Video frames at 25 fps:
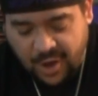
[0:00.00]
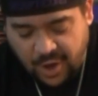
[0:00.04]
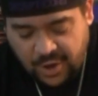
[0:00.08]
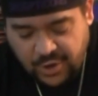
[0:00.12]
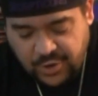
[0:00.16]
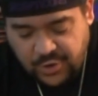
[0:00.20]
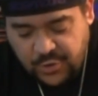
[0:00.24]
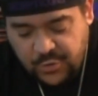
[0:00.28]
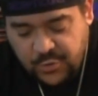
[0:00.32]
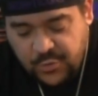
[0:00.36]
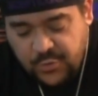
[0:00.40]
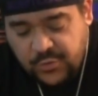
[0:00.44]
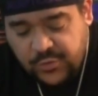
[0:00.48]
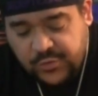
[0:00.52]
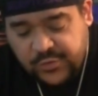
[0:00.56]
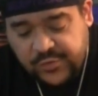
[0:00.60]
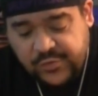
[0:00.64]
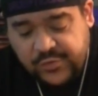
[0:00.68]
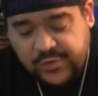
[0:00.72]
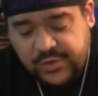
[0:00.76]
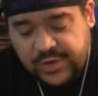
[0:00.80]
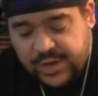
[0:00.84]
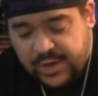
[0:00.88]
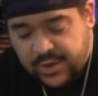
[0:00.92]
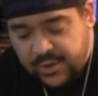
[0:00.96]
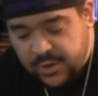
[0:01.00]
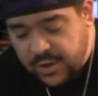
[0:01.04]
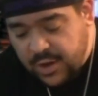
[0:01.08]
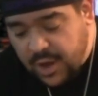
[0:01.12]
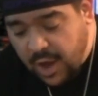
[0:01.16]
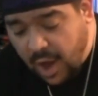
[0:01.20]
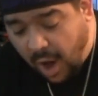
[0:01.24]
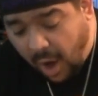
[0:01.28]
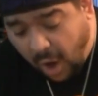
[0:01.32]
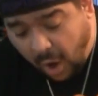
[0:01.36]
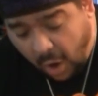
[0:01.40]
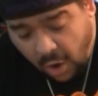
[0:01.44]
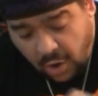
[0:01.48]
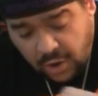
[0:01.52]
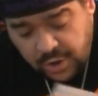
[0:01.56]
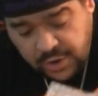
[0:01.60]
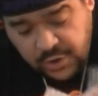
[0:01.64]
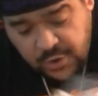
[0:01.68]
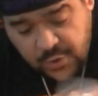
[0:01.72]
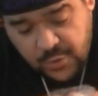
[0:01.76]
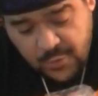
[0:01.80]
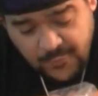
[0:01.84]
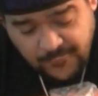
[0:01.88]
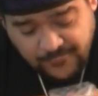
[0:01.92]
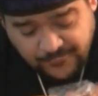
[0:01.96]
Are you serious? Are
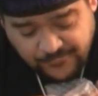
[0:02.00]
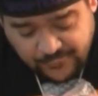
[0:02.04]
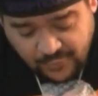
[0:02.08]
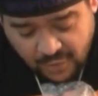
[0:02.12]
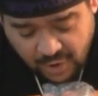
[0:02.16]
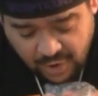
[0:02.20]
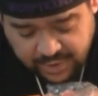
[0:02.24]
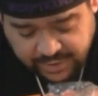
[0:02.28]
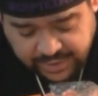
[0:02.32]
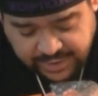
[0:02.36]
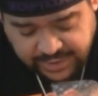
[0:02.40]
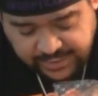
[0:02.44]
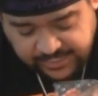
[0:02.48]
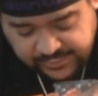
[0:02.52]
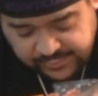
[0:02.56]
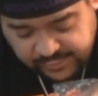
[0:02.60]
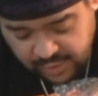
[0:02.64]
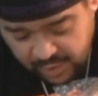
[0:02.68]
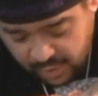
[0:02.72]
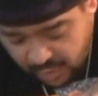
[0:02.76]
you fucking...